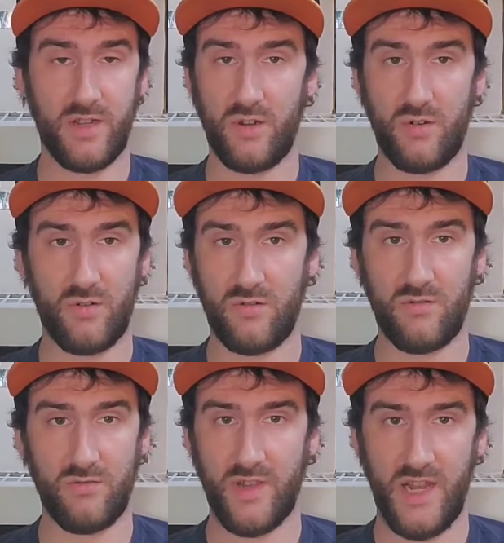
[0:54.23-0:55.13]
a
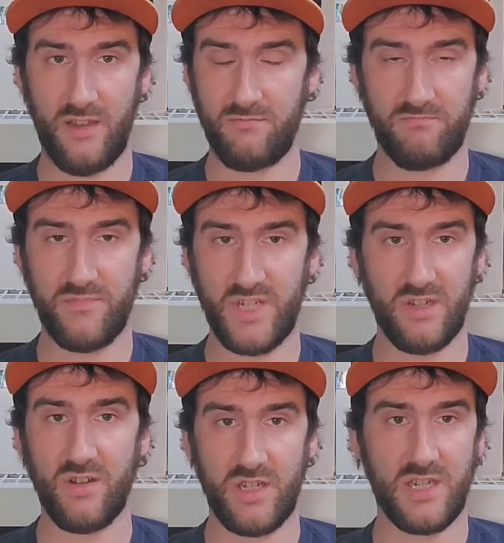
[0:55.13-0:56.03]
whole
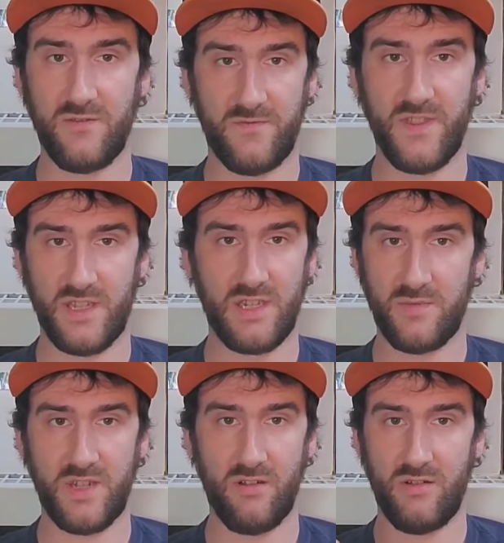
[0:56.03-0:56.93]
series of this
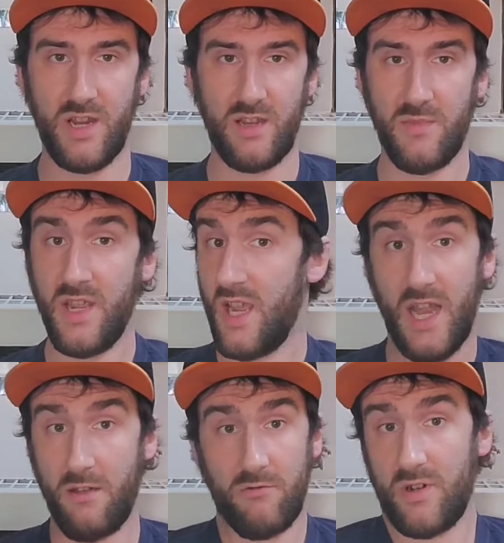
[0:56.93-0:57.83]
obscure game,
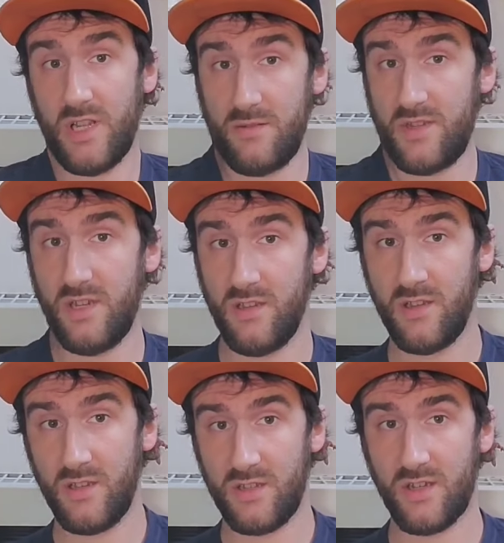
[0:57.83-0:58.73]
and everyone loves it.
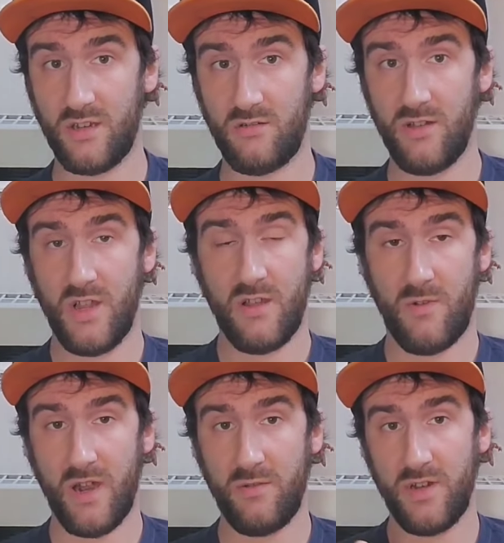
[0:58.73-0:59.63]
So
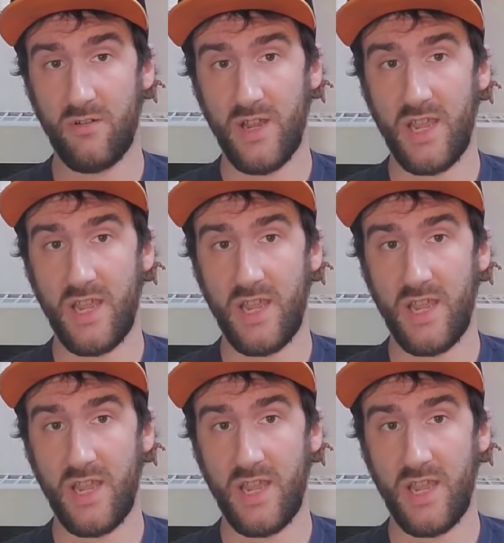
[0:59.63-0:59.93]
why don't we go